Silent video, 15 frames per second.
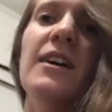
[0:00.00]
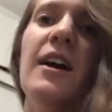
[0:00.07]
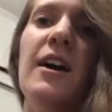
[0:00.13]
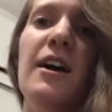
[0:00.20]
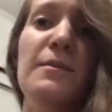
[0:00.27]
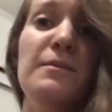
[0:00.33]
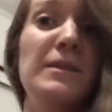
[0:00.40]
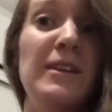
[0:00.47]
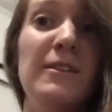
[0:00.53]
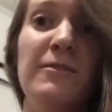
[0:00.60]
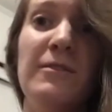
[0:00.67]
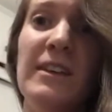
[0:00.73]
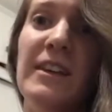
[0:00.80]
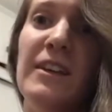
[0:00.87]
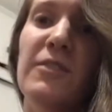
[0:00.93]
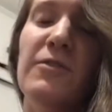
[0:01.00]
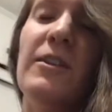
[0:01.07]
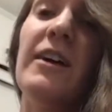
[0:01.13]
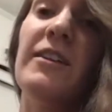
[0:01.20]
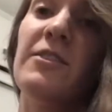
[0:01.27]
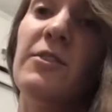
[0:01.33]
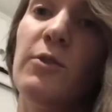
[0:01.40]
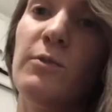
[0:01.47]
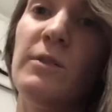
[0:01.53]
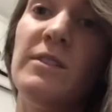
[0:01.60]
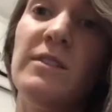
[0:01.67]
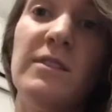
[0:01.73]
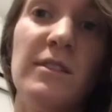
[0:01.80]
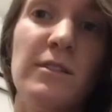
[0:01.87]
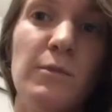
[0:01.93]
um, being vegan for ethical
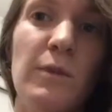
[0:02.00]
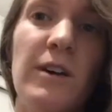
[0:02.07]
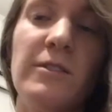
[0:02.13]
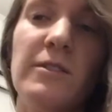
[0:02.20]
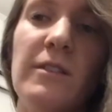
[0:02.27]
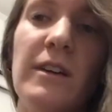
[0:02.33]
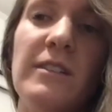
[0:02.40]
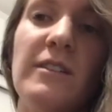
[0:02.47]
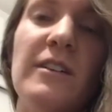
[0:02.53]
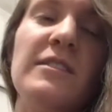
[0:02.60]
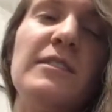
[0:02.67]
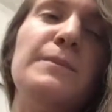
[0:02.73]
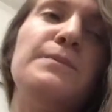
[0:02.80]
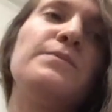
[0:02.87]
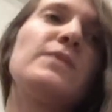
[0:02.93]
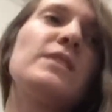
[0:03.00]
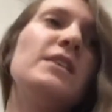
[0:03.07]
reasons as well, so that's awesome.